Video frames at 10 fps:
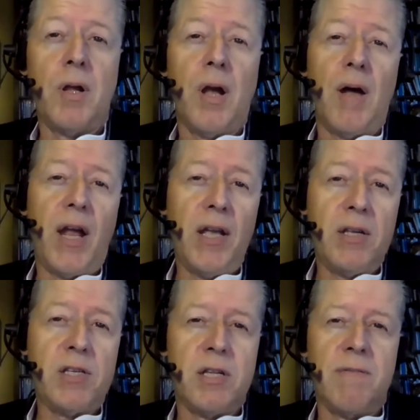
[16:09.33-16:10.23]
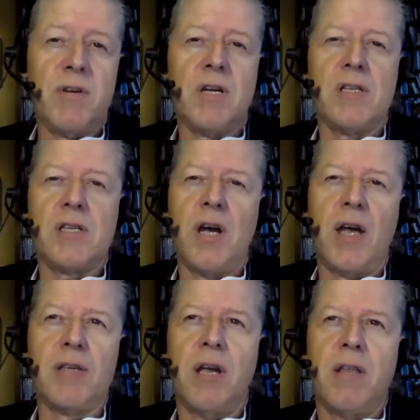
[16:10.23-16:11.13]
of any significant
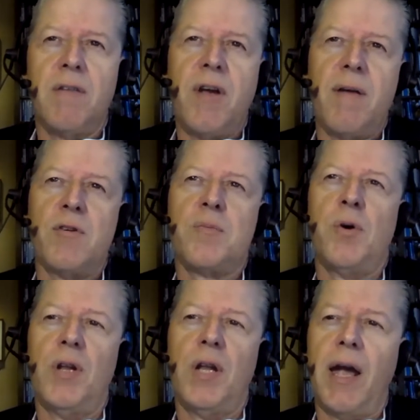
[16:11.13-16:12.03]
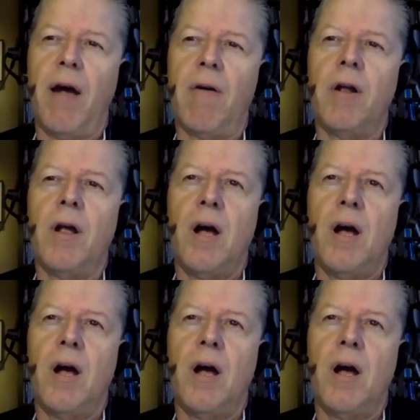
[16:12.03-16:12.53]
size that favors pulling out